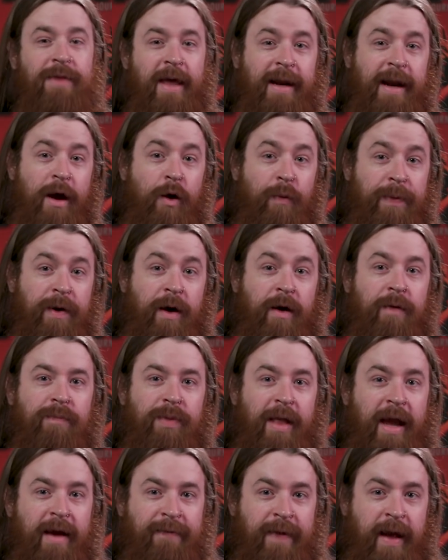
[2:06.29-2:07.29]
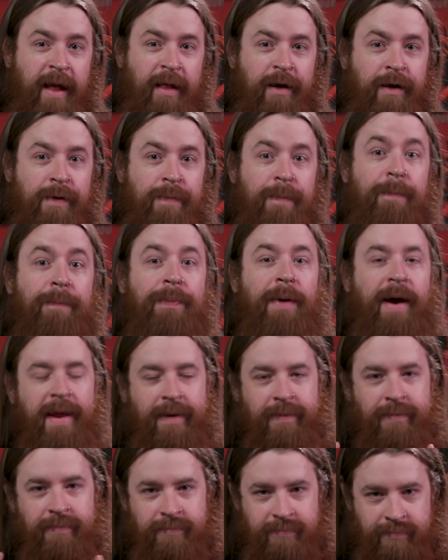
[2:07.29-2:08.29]
that opener, Black Valor,
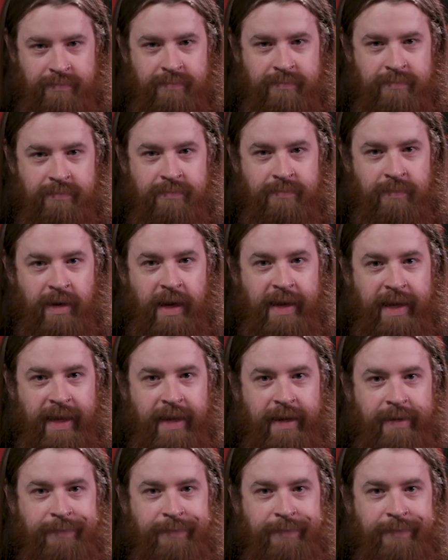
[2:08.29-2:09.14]
but I get